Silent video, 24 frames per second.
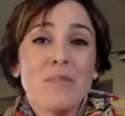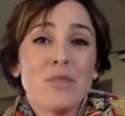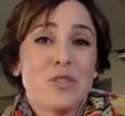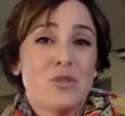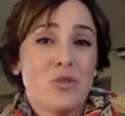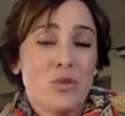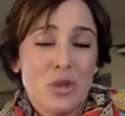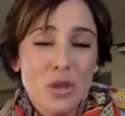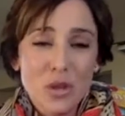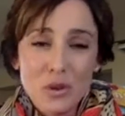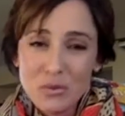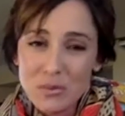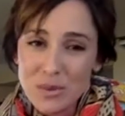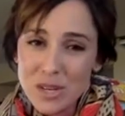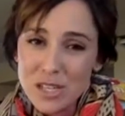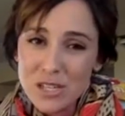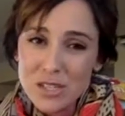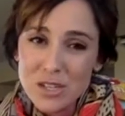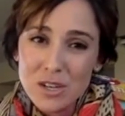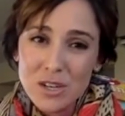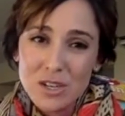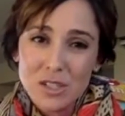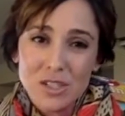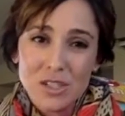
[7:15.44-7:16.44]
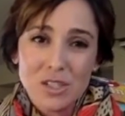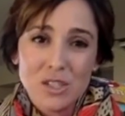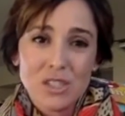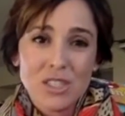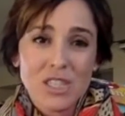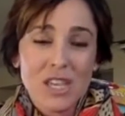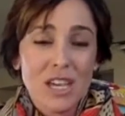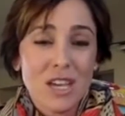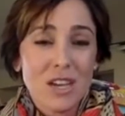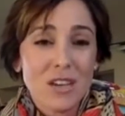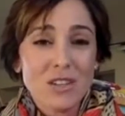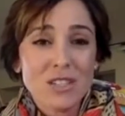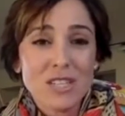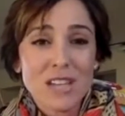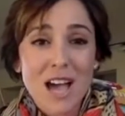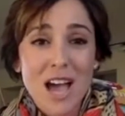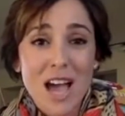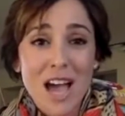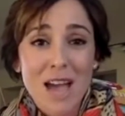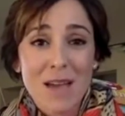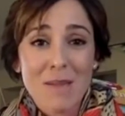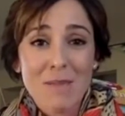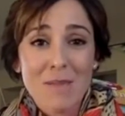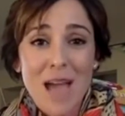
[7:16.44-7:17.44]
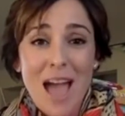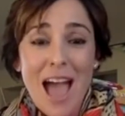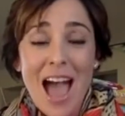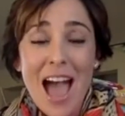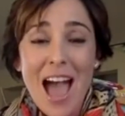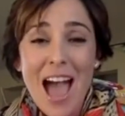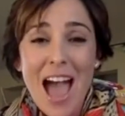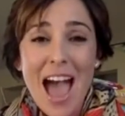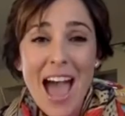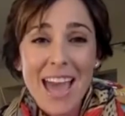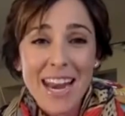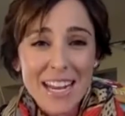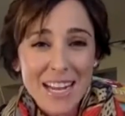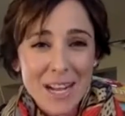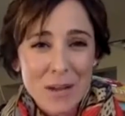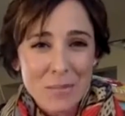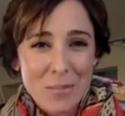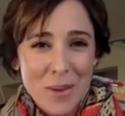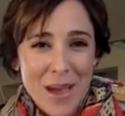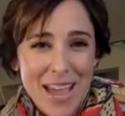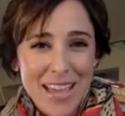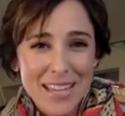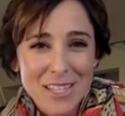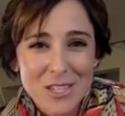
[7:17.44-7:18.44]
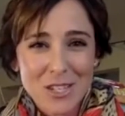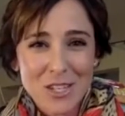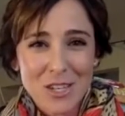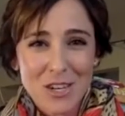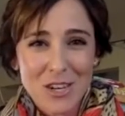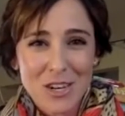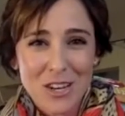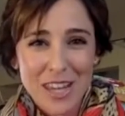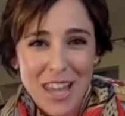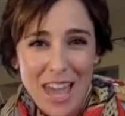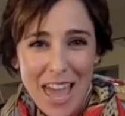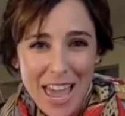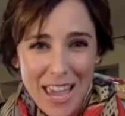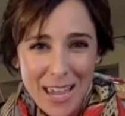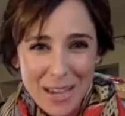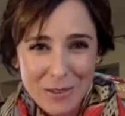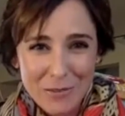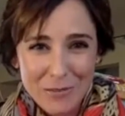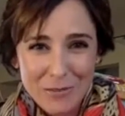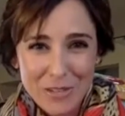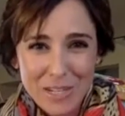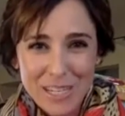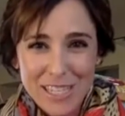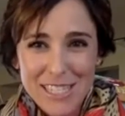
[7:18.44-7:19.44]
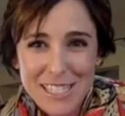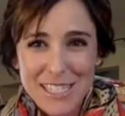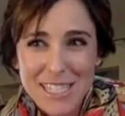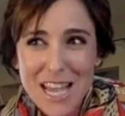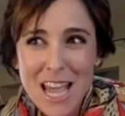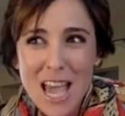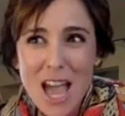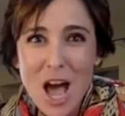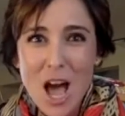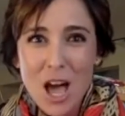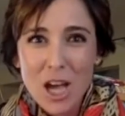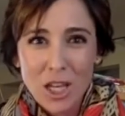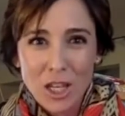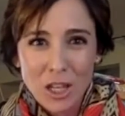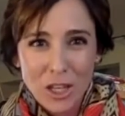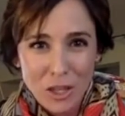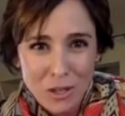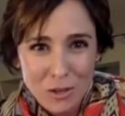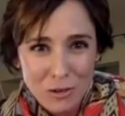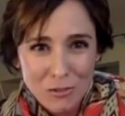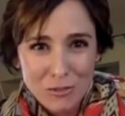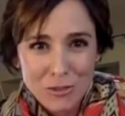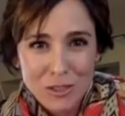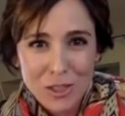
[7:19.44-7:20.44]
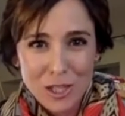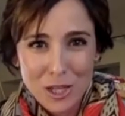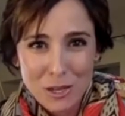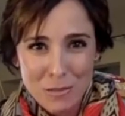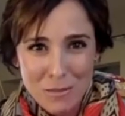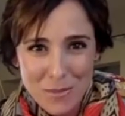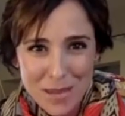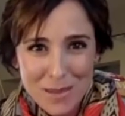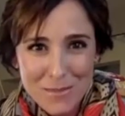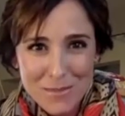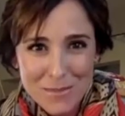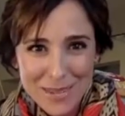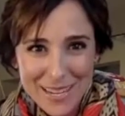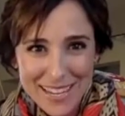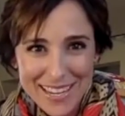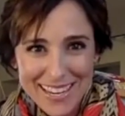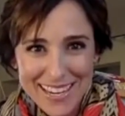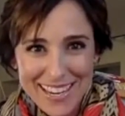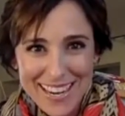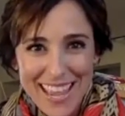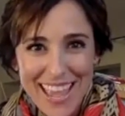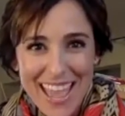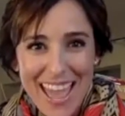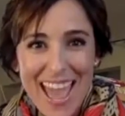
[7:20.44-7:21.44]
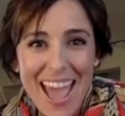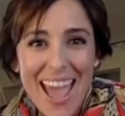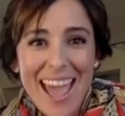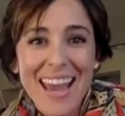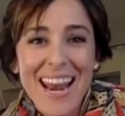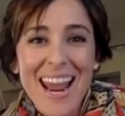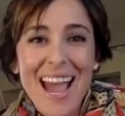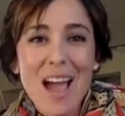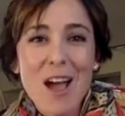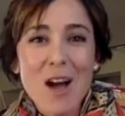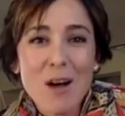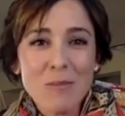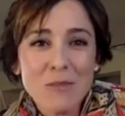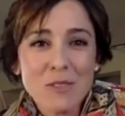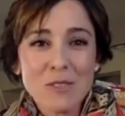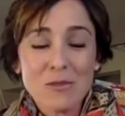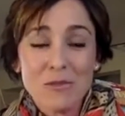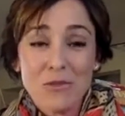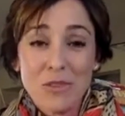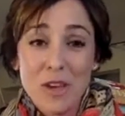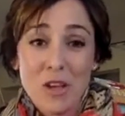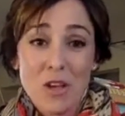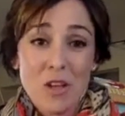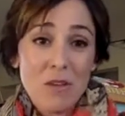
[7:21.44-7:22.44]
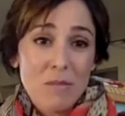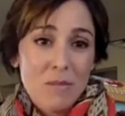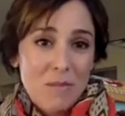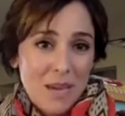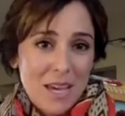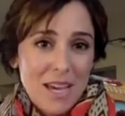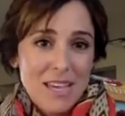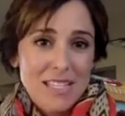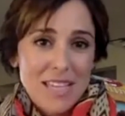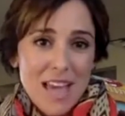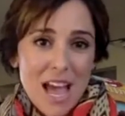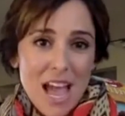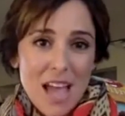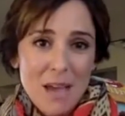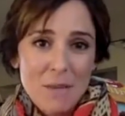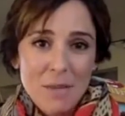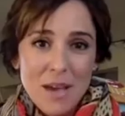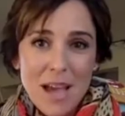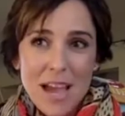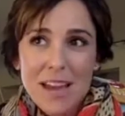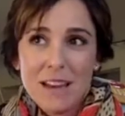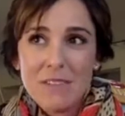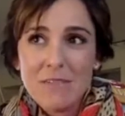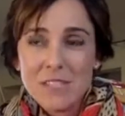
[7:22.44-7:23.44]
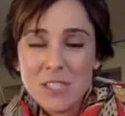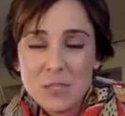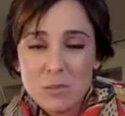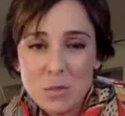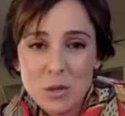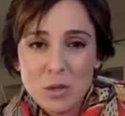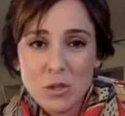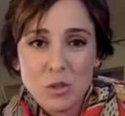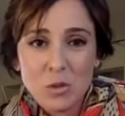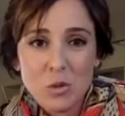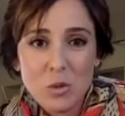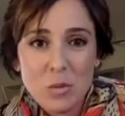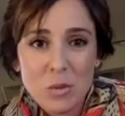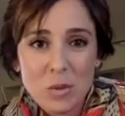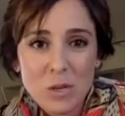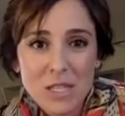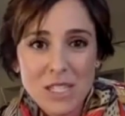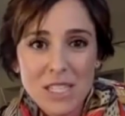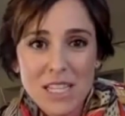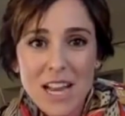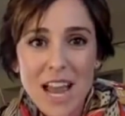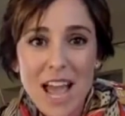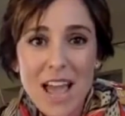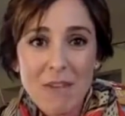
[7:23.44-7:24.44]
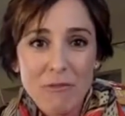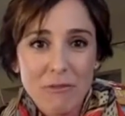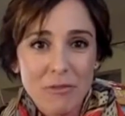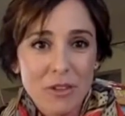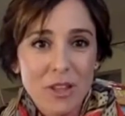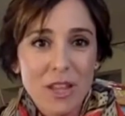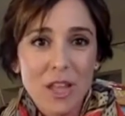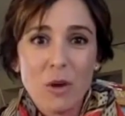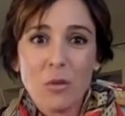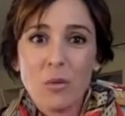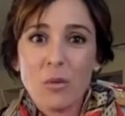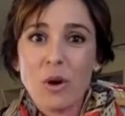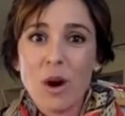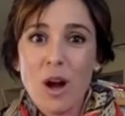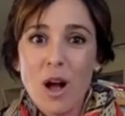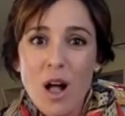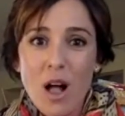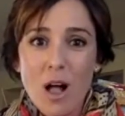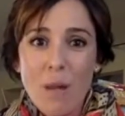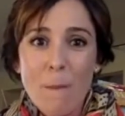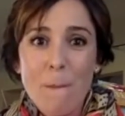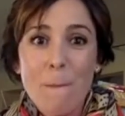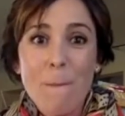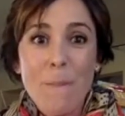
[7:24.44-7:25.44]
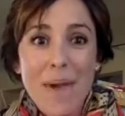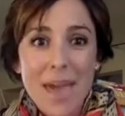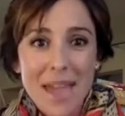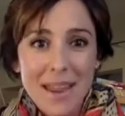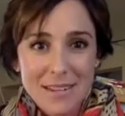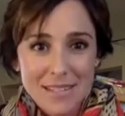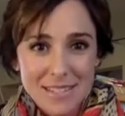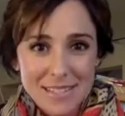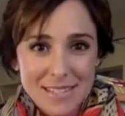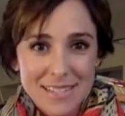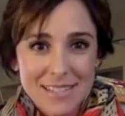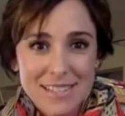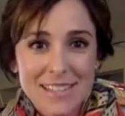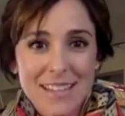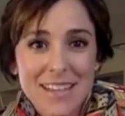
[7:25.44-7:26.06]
Do your research, take your time. Adding a pet to your life is a huge commitment. And I almost feel, because I am kind of a spiritual person, I feel like we're all meant